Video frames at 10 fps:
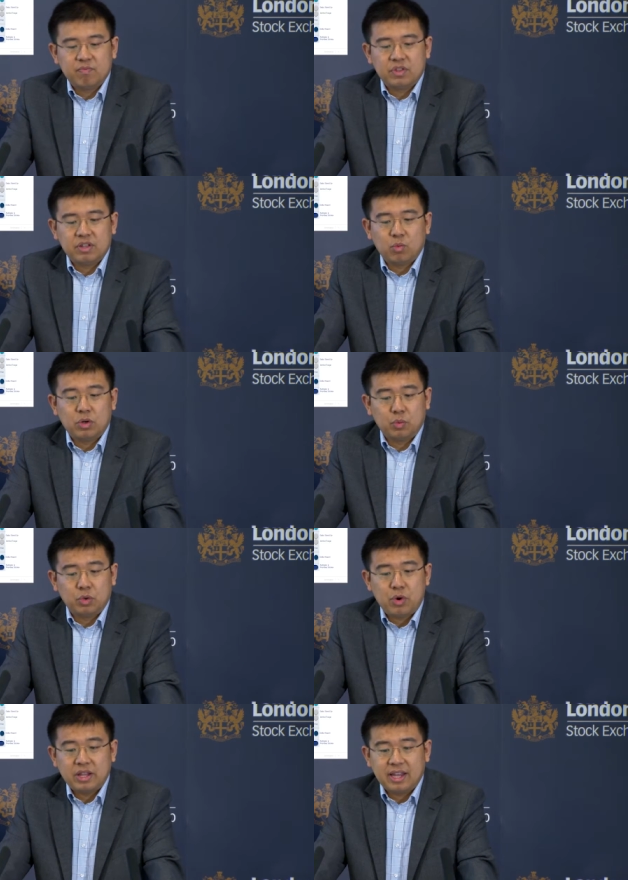the we're,
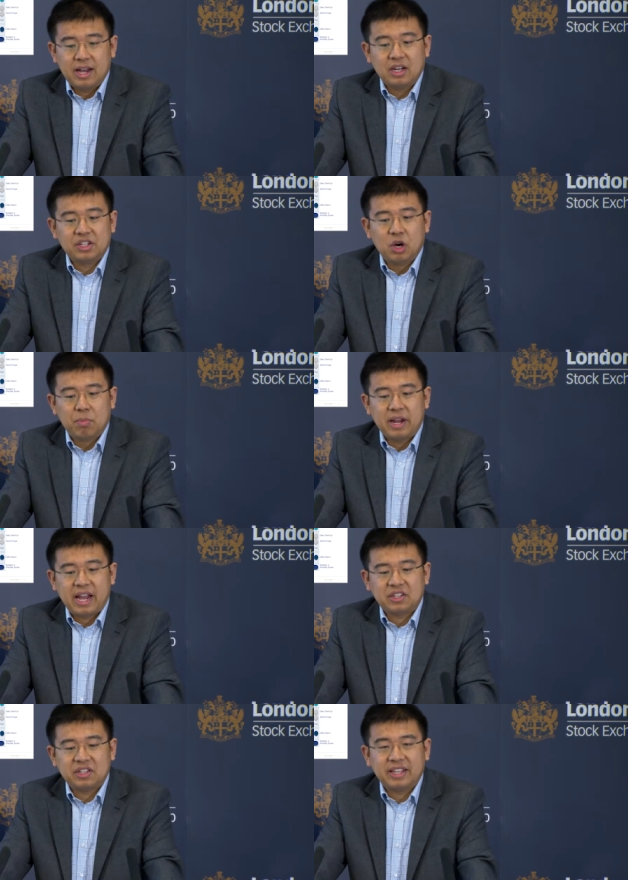we're running Agile, but
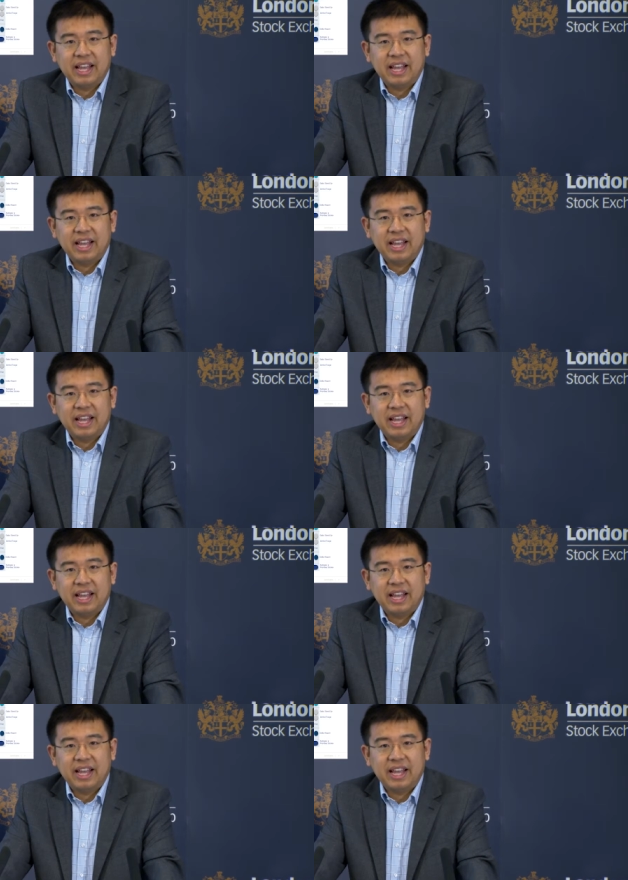actually the